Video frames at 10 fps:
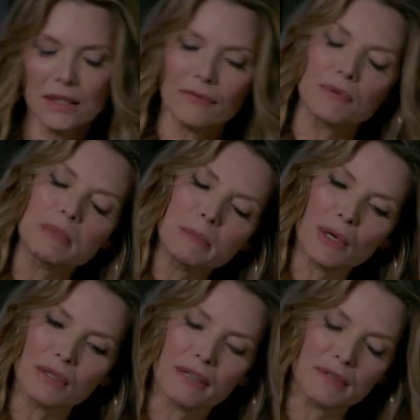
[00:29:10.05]
for me,
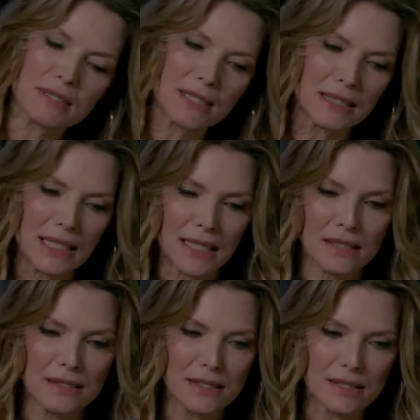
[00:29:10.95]
Barry Levinson
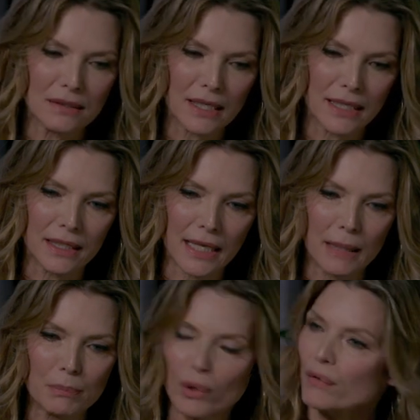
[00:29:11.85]
is like
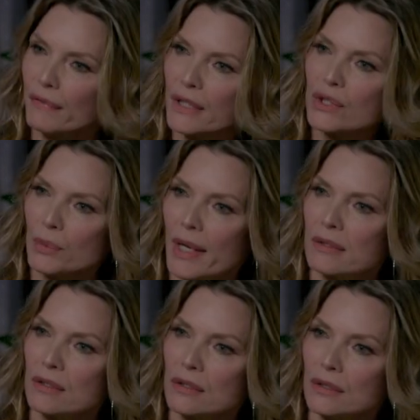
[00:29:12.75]
a perfect
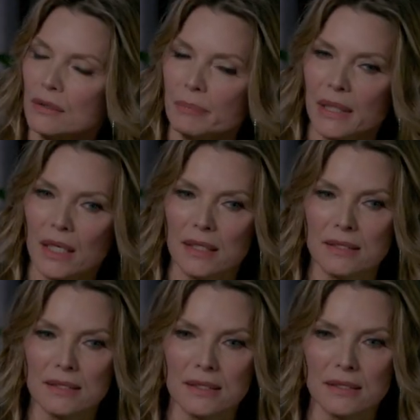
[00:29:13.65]
director mm -hmm.
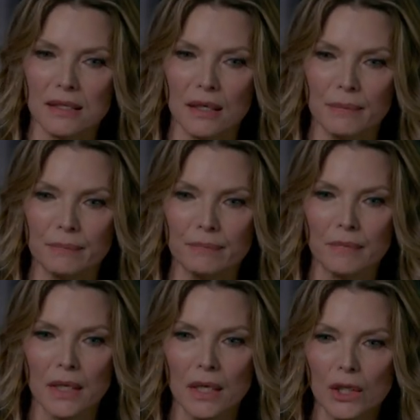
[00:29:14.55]
because um,
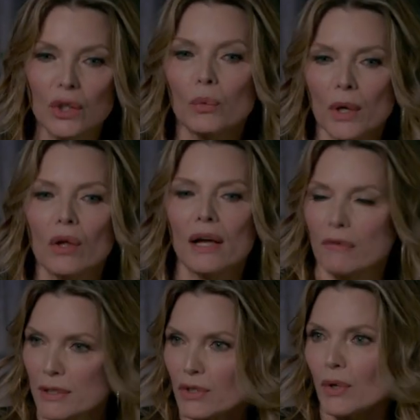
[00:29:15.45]
you know we all have
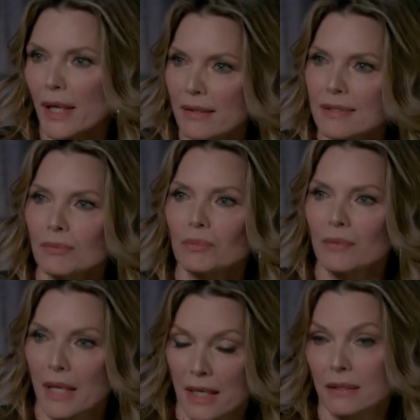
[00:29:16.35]
our strengths and
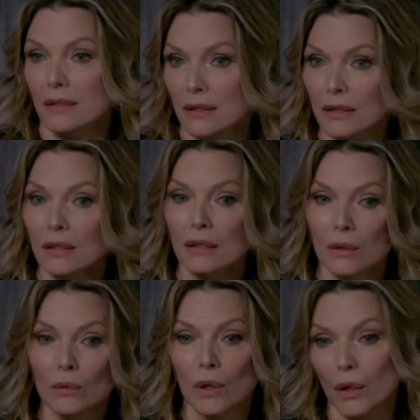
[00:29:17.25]
and.
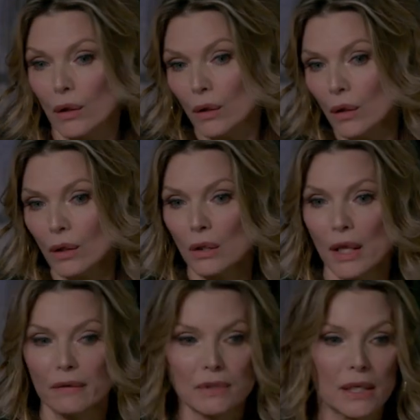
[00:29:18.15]
A, a lot of